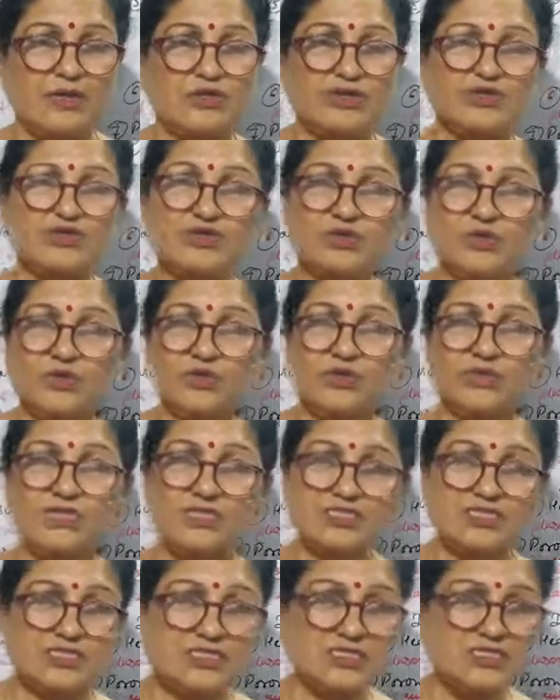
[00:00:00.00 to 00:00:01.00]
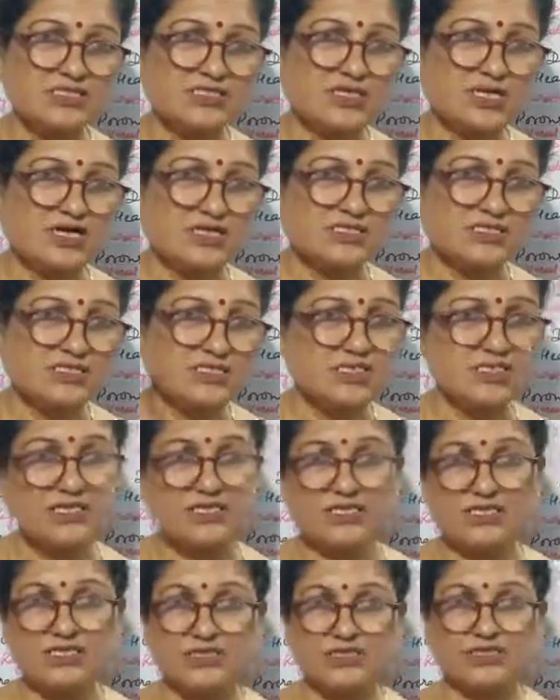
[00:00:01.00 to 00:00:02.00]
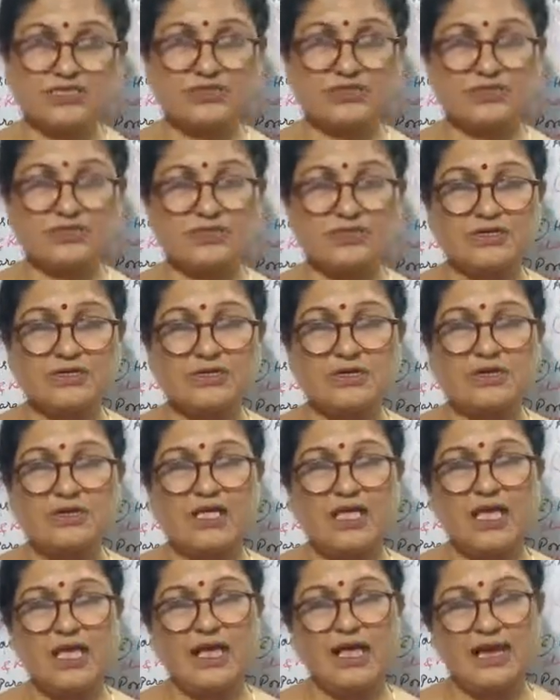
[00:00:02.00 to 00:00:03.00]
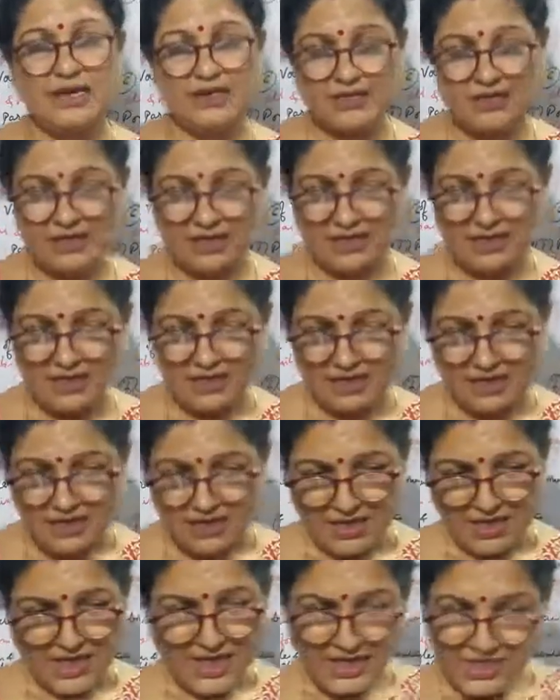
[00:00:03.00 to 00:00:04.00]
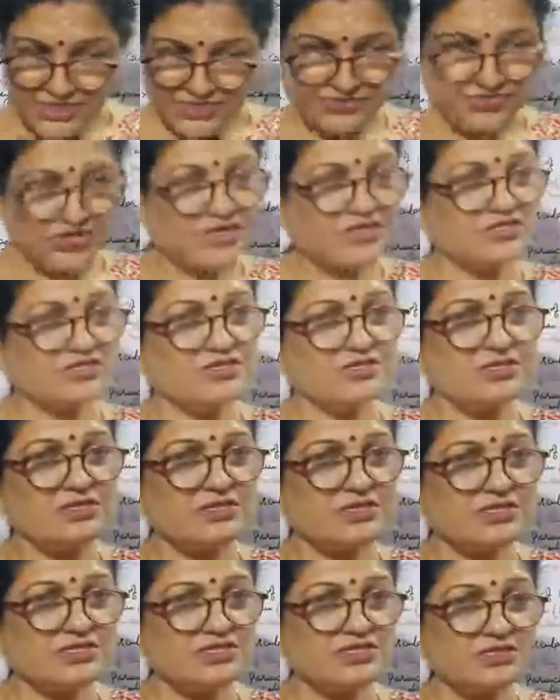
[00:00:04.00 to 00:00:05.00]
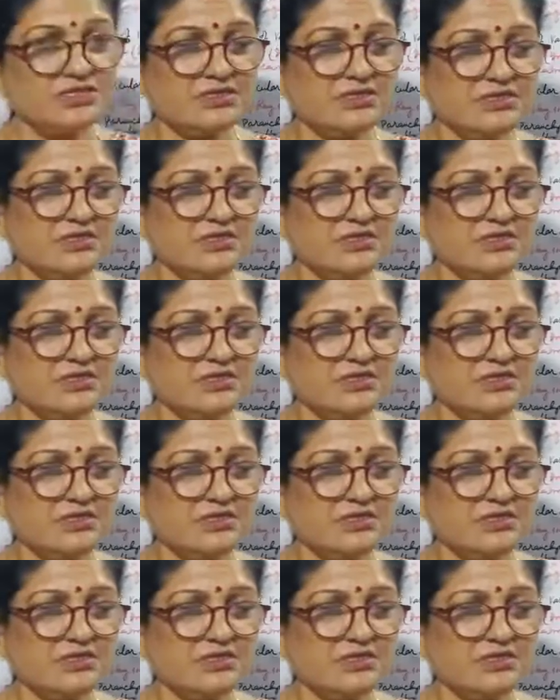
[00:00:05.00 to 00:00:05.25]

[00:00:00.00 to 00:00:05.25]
So this is the stellar region, and extrastellar region,